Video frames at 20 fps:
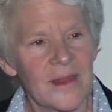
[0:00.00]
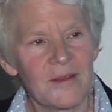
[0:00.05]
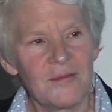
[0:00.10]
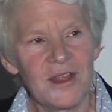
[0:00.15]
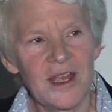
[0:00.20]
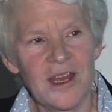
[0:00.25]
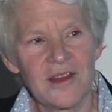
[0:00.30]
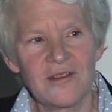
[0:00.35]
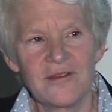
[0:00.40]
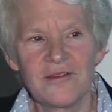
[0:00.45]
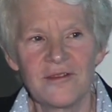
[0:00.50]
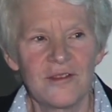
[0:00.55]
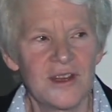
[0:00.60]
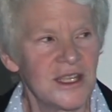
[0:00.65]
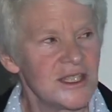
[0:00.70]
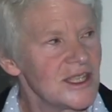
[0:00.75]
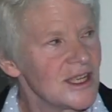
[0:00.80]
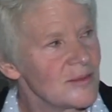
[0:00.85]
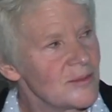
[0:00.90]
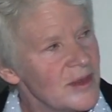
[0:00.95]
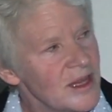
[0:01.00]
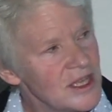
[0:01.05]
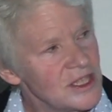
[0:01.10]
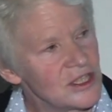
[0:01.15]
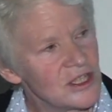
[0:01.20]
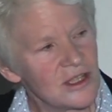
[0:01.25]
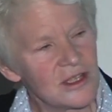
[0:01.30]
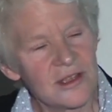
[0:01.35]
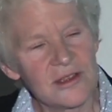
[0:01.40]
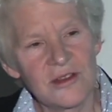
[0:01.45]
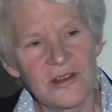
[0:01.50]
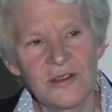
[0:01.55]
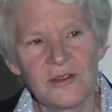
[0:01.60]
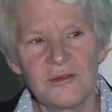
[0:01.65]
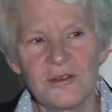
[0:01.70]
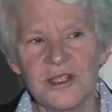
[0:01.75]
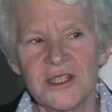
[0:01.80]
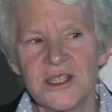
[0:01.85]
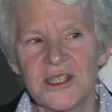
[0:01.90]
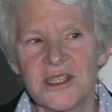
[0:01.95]
We had a forensic patient who
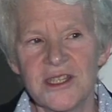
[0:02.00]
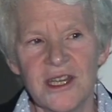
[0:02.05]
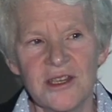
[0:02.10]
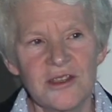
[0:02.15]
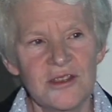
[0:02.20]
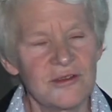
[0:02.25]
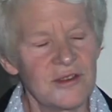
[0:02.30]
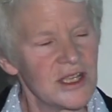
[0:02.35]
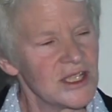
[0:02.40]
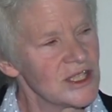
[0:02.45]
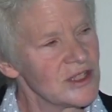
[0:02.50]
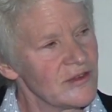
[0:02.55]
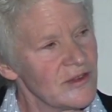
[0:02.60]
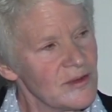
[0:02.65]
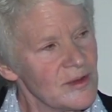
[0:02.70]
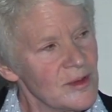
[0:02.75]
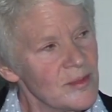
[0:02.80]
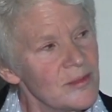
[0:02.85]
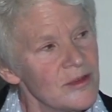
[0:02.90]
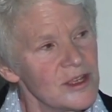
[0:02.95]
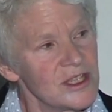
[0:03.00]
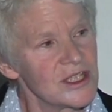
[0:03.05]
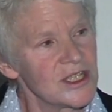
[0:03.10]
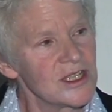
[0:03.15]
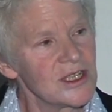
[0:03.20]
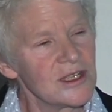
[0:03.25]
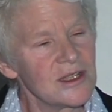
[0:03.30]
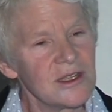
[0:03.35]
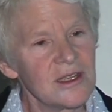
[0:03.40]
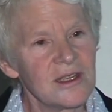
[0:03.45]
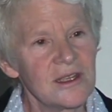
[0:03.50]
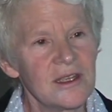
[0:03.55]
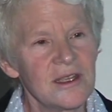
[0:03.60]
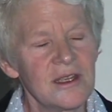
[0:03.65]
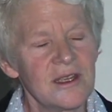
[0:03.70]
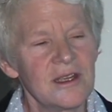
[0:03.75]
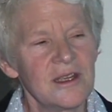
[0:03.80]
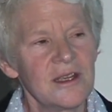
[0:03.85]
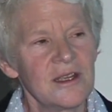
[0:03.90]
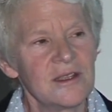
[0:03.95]
was sent to us from a prison
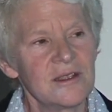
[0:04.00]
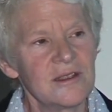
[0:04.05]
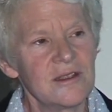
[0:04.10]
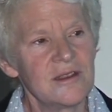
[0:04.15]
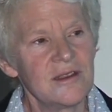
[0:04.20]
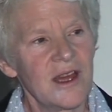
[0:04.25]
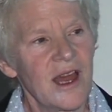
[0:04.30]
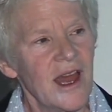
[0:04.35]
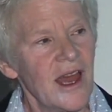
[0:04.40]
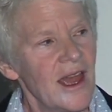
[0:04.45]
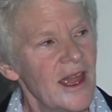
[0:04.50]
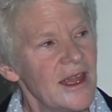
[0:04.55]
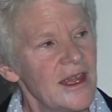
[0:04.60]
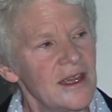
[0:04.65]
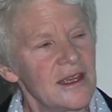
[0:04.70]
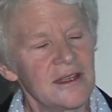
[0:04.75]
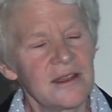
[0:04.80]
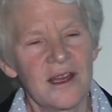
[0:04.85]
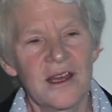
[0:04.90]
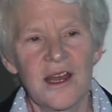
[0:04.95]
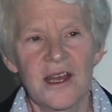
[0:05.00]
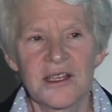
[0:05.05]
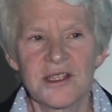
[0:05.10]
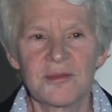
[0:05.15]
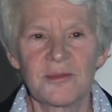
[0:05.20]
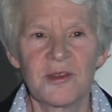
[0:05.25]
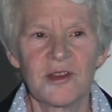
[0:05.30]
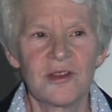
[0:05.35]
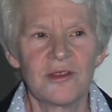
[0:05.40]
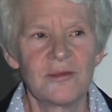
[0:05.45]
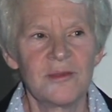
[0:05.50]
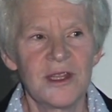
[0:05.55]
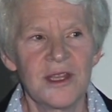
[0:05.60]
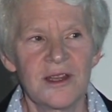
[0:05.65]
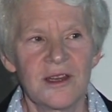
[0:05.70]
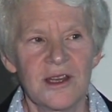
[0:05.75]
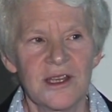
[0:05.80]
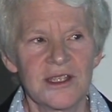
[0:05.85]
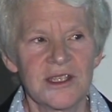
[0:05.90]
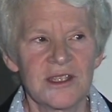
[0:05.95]
to die in the hospital
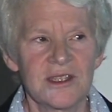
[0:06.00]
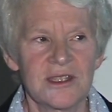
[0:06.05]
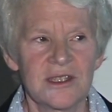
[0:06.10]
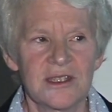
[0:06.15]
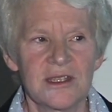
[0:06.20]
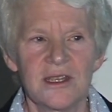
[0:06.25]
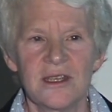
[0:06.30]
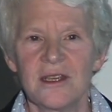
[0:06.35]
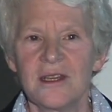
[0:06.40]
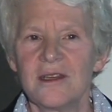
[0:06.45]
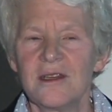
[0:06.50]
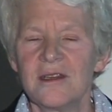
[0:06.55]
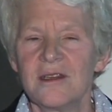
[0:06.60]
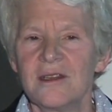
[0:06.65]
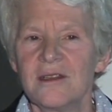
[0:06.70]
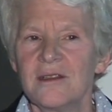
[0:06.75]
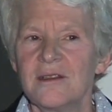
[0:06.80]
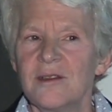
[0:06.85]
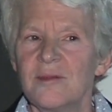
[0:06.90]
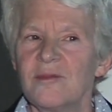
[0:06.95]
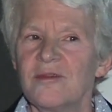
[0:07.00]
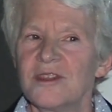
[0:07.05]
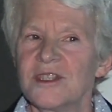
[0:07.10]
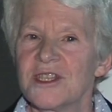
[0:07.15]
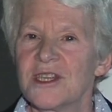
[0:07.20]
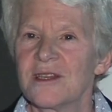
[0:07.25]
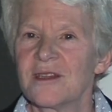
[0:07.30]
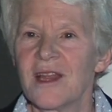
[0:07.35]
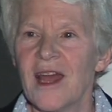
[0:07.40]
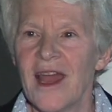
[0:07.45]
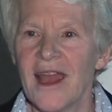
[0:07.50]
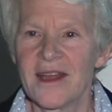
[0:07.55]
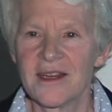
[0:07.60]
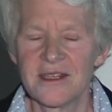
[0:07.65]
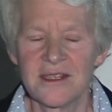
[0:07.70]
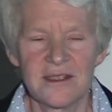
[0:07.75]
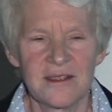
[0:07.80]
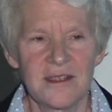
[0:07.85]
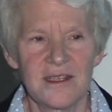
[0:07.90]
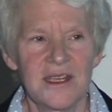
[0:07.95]
because the prison
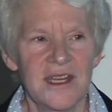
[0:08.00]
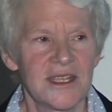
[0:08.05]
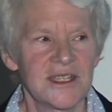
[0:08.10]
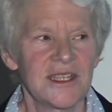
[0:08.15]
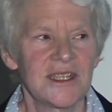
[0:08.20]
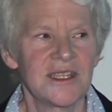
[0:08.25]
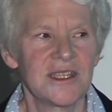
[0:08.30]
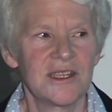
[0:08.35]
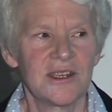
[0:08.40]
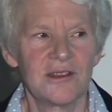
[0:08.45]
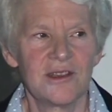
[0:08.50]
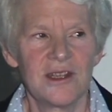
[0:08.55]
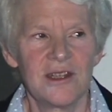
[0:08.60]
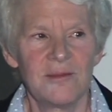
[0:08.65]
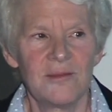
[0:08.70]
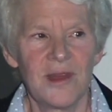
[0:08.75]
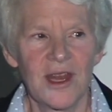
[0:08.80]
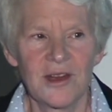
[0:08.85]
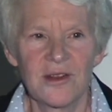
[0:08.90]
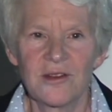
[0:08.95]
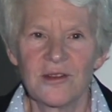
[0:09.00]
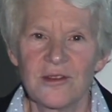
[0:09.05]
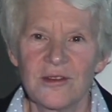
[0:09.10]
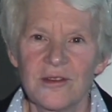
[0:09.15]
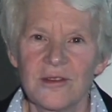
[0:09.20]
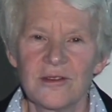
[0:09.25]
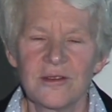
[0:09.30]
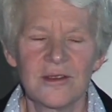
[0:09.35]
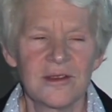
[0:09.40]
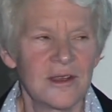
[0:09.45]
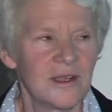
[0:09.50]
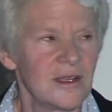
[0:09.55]
lacked the necessary medical